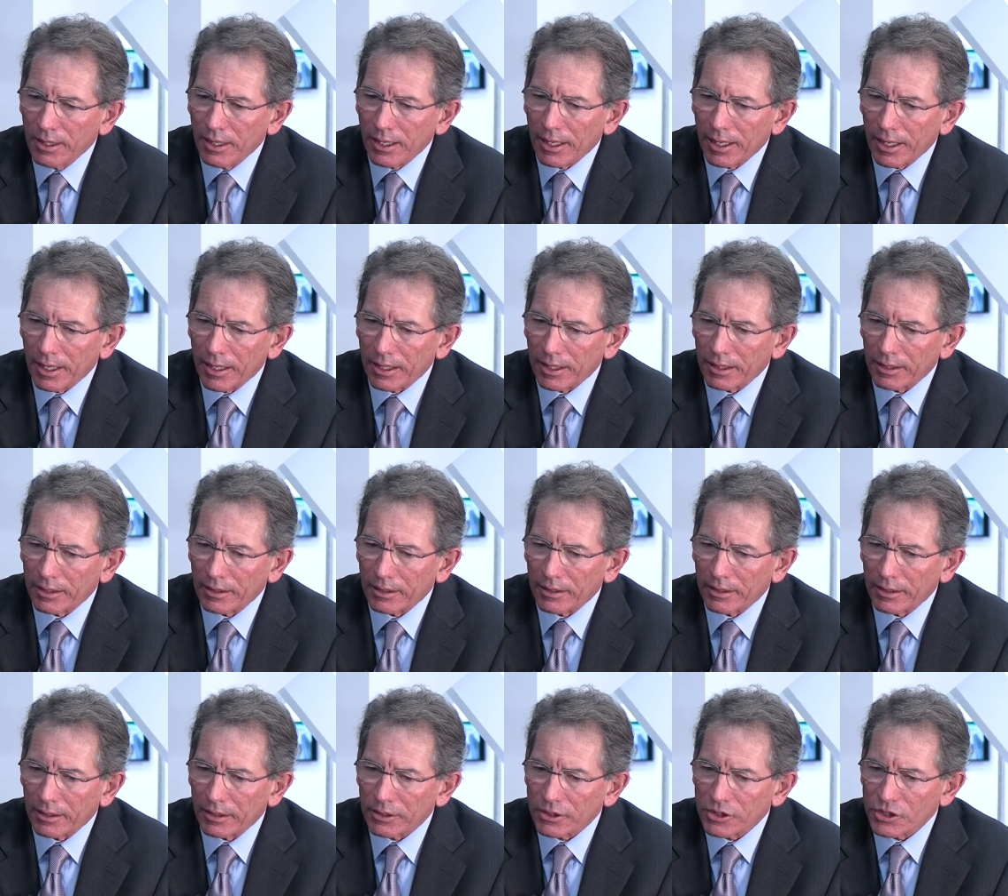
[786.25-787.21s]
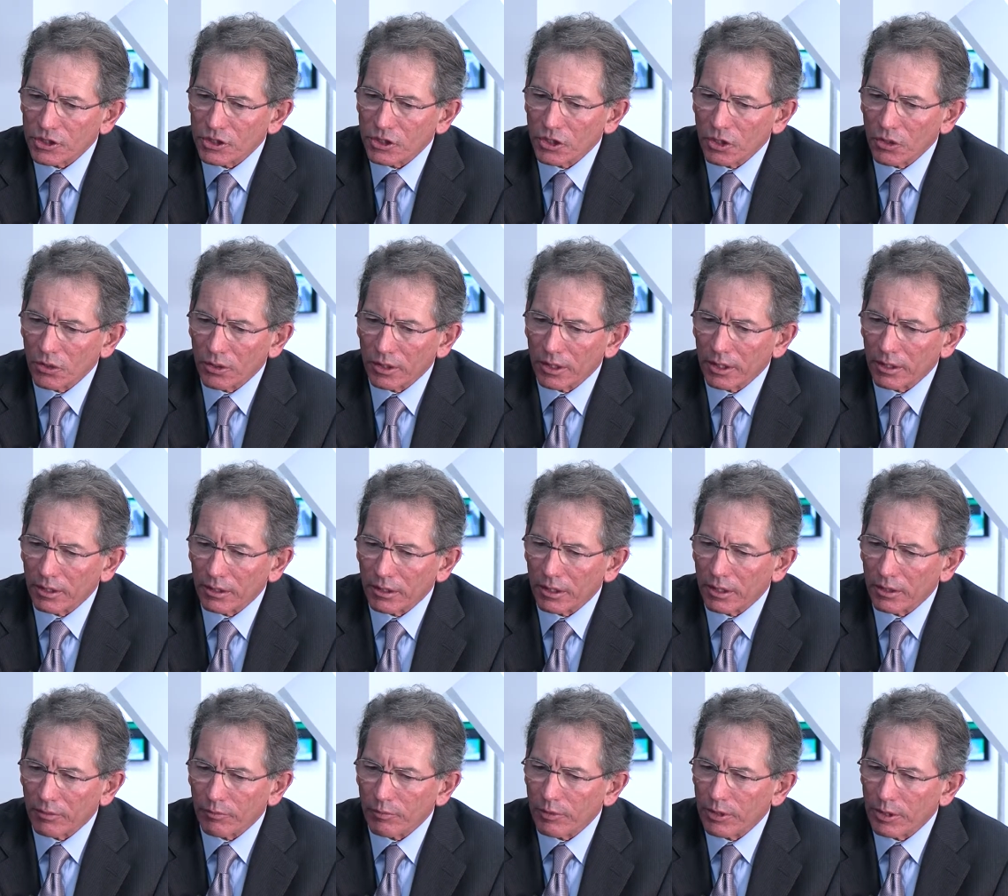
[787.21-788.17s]

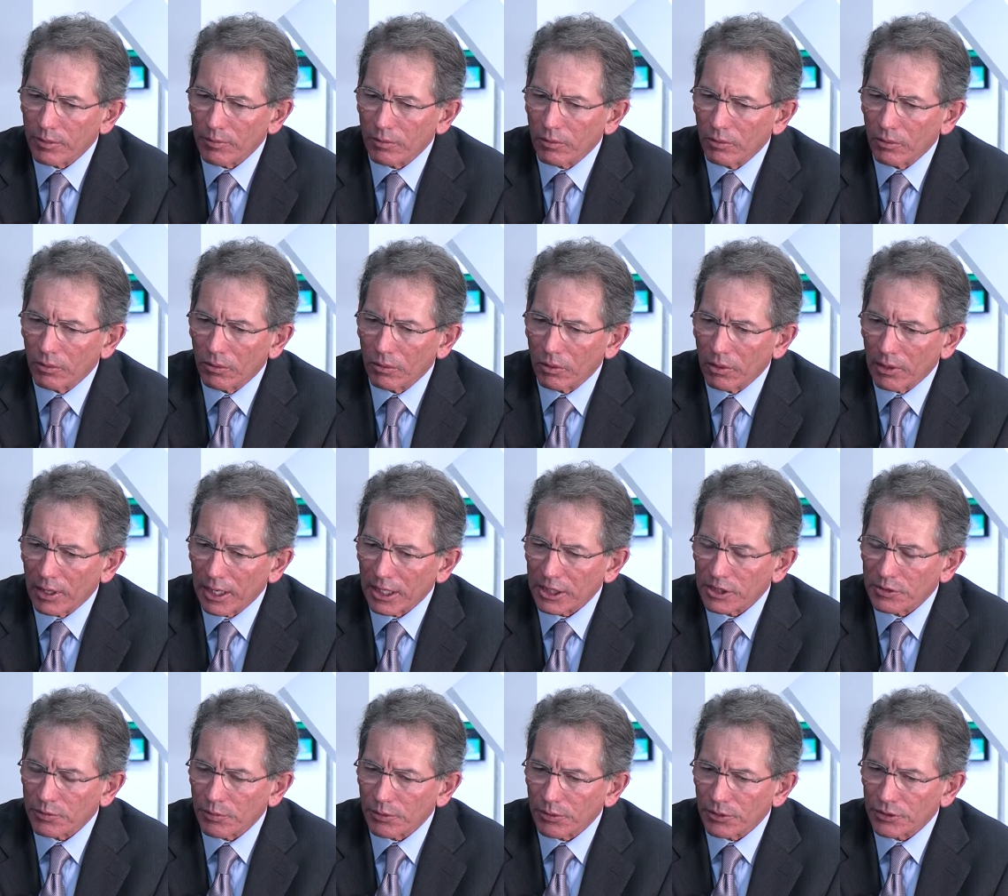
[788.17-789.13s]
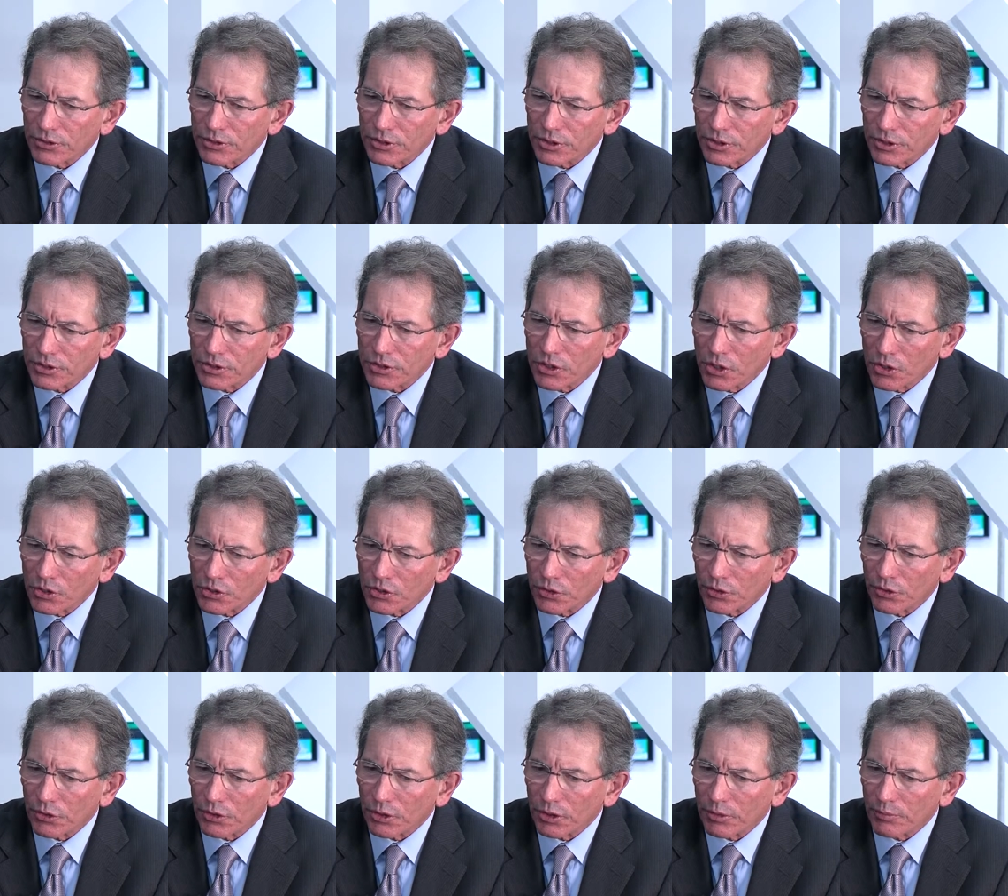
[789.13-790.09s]
and people who are experts in social
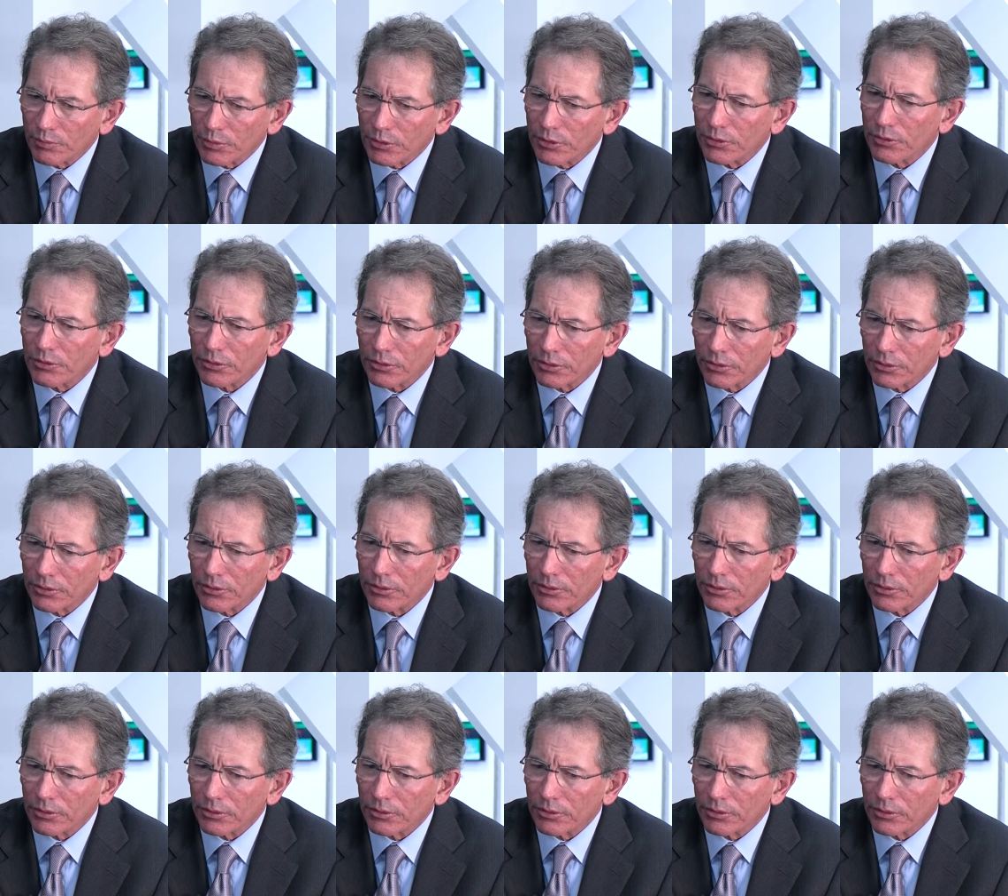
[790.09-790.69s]
computer